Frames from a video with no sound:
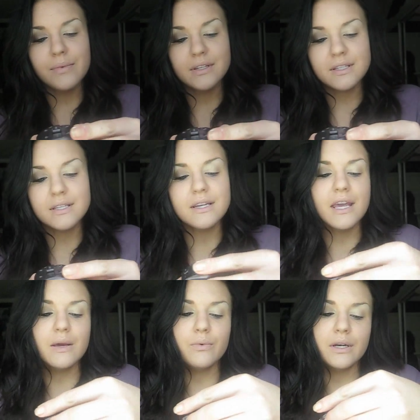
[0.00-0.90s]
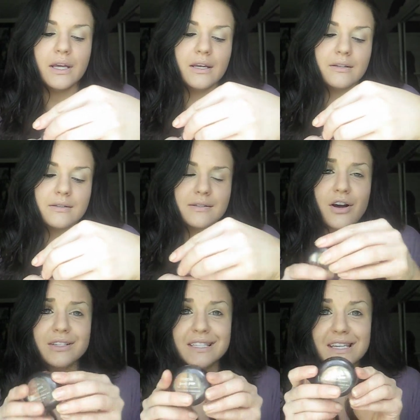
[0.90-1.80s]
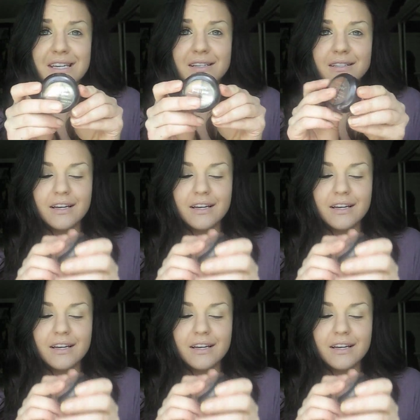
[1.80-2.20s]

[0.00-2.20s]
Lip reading: This is an 818 Saucy,